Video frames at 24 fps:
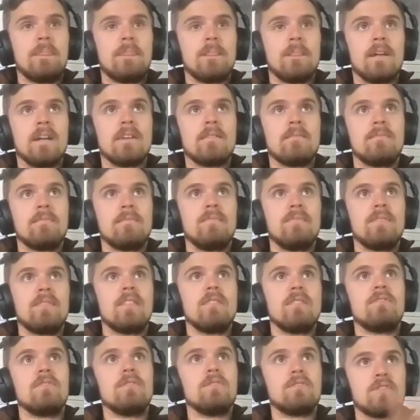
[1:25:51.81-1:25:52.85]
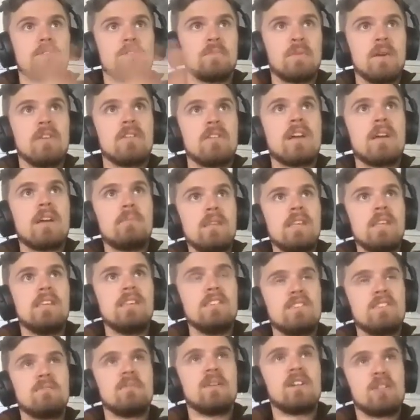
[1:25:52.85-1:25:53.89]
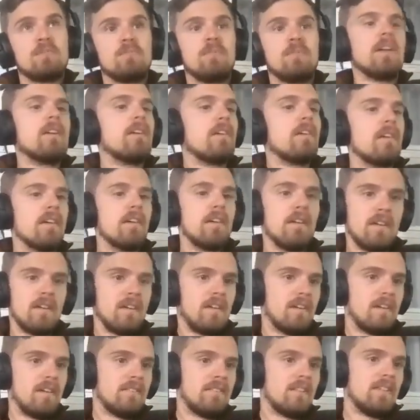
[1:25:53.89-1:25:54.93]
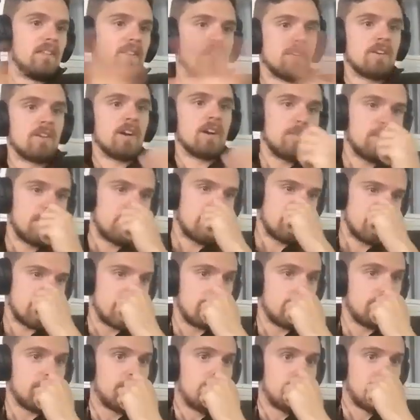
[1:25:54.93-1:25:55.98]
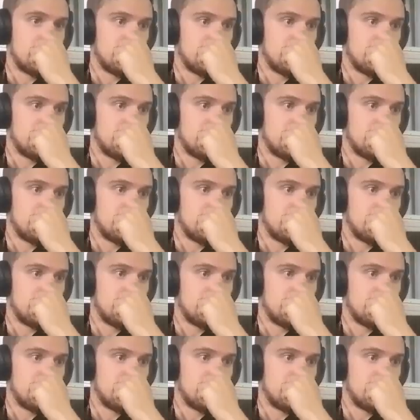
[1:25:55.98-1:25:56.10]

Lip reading: Like the future paradigm is much better than the current paradigm.